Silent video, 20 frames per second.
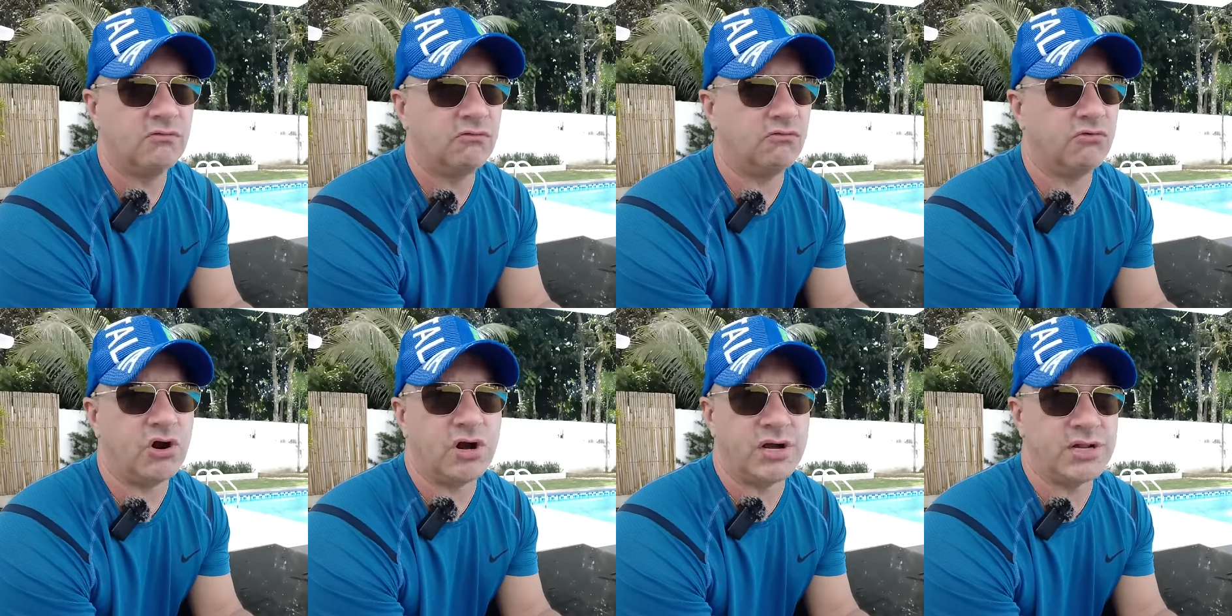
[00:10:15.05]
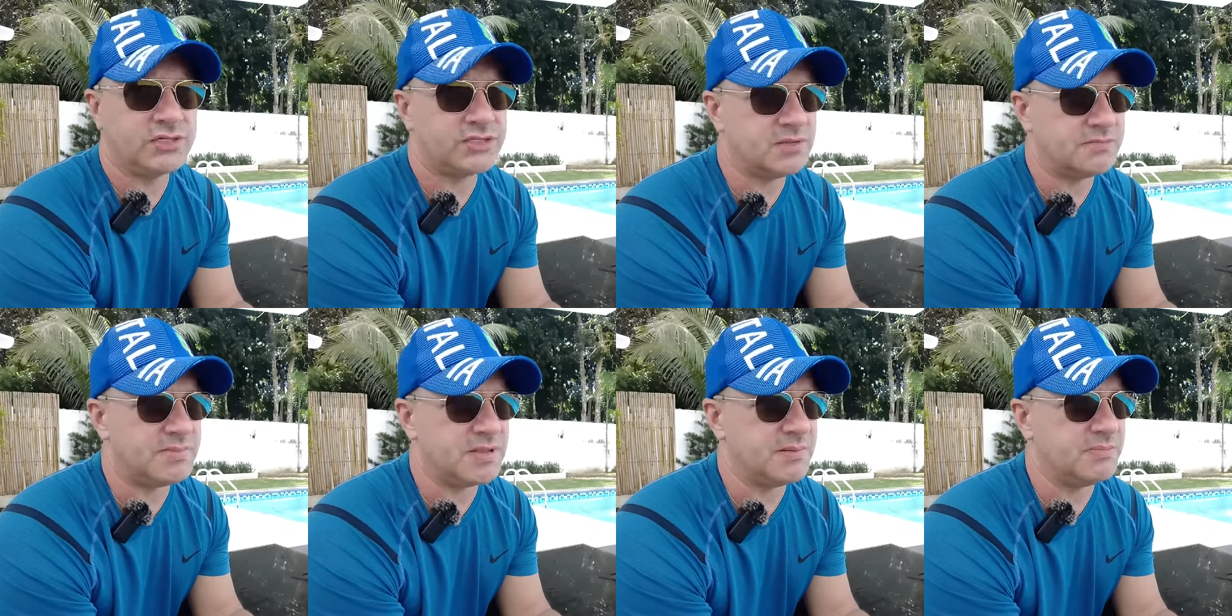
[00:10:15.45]
run
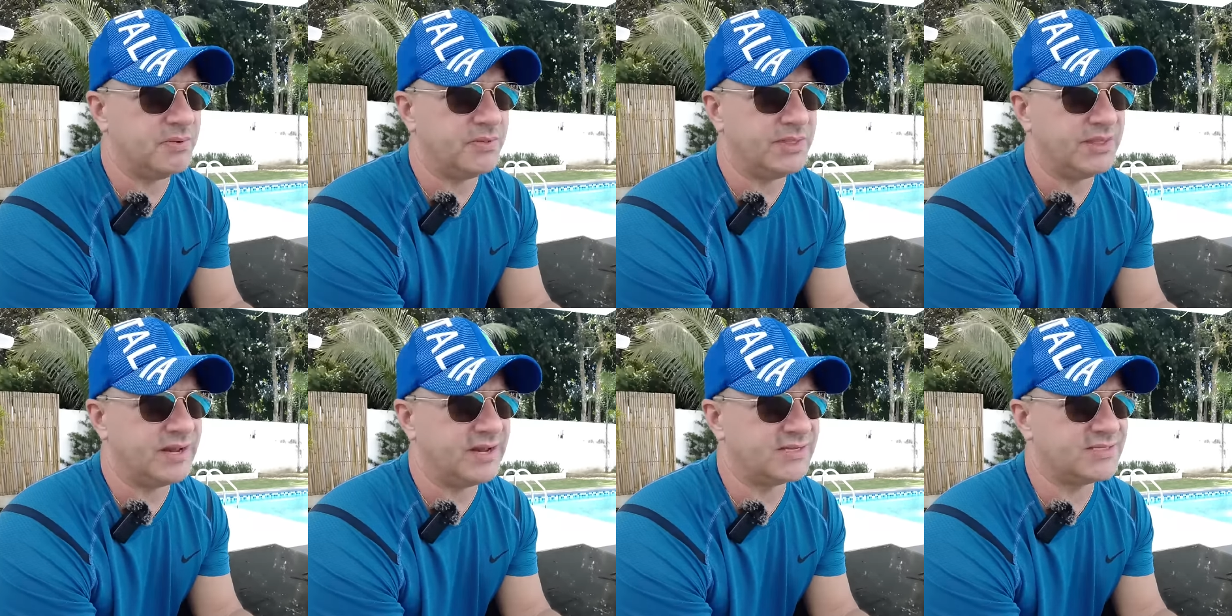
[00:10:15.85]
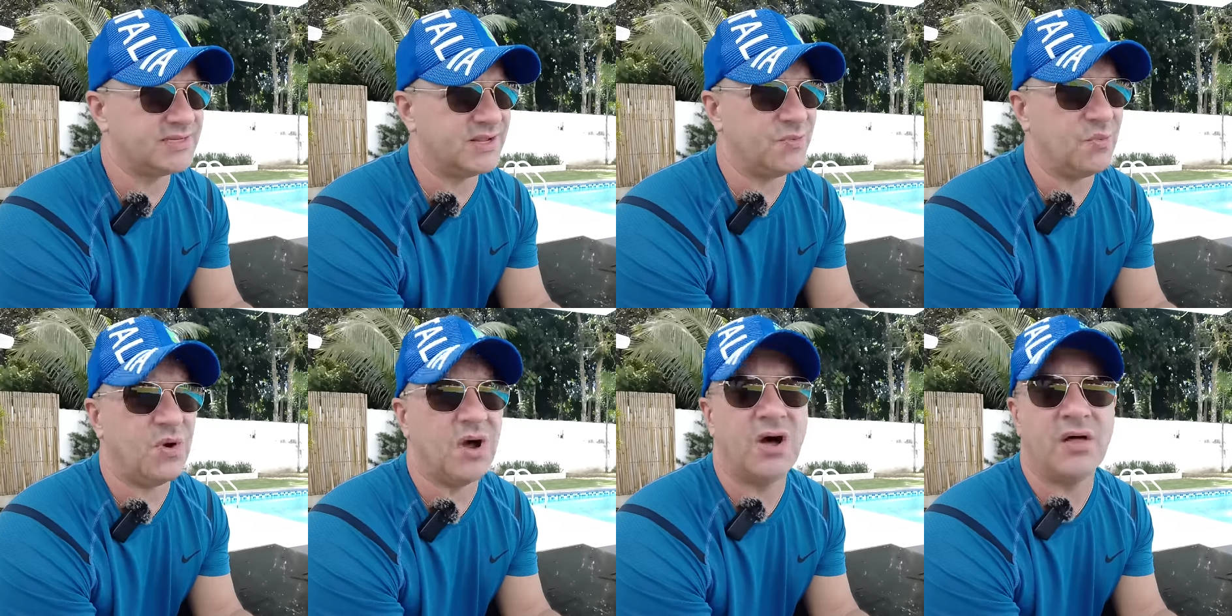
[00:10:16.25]
into people that I
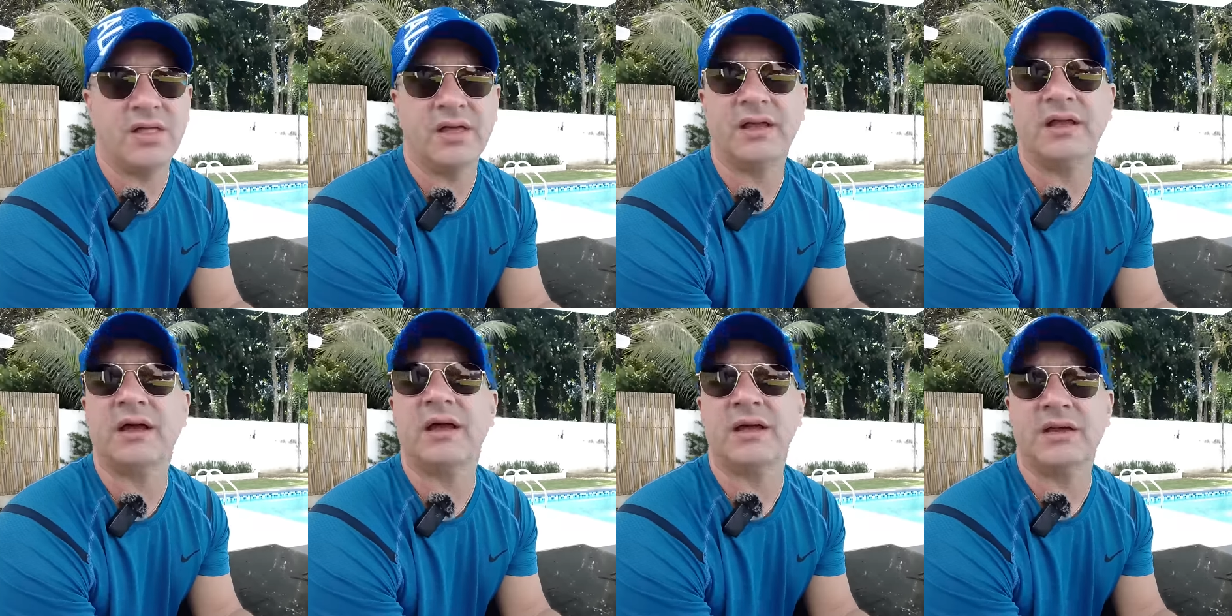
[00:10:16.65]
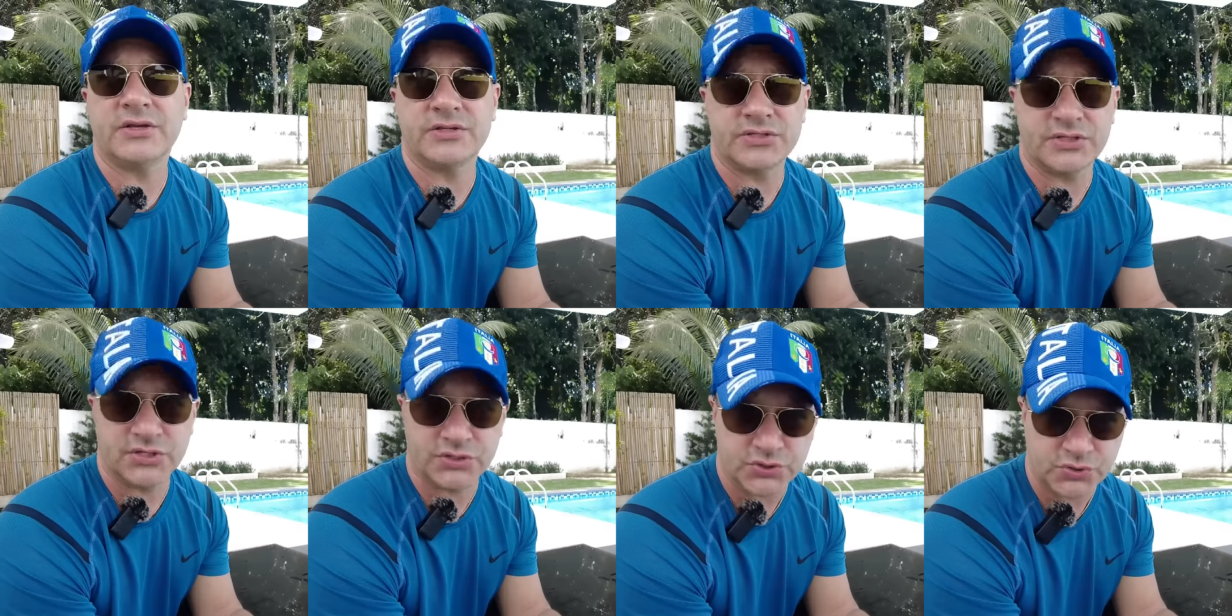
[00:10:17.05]
said, wow, that guy
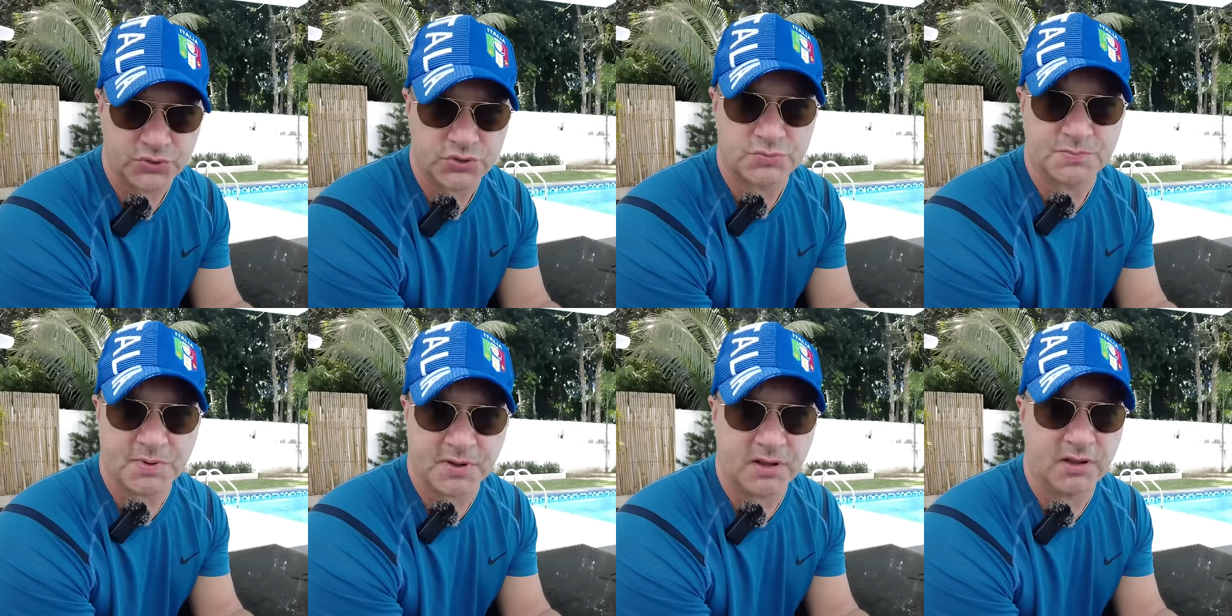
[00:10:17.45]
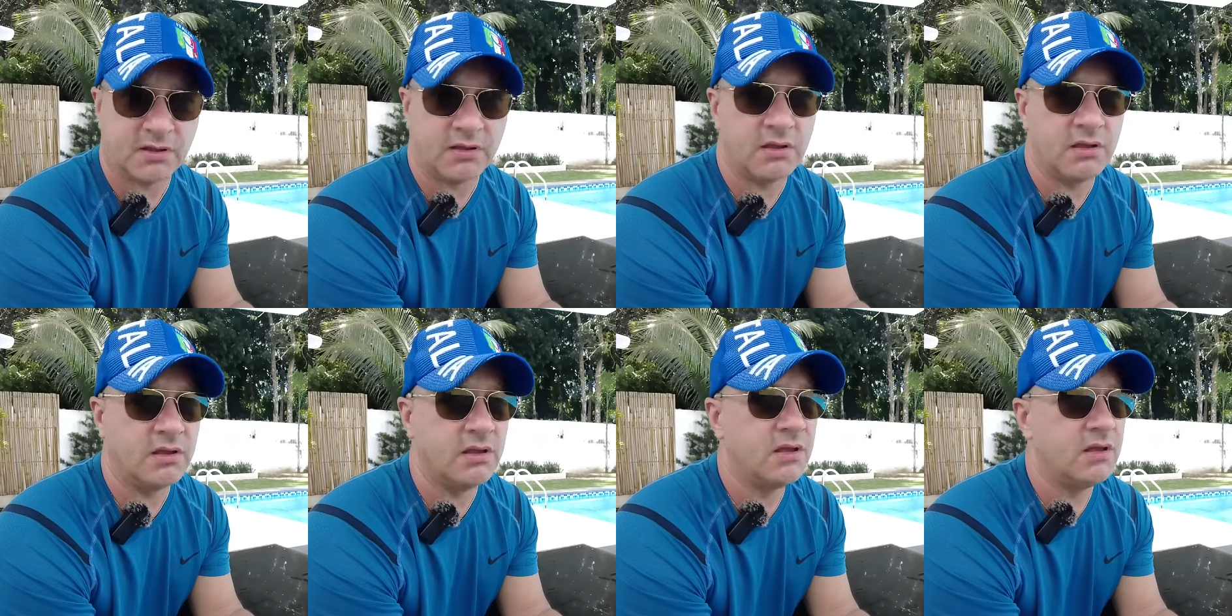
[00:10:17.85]
is a douchebag.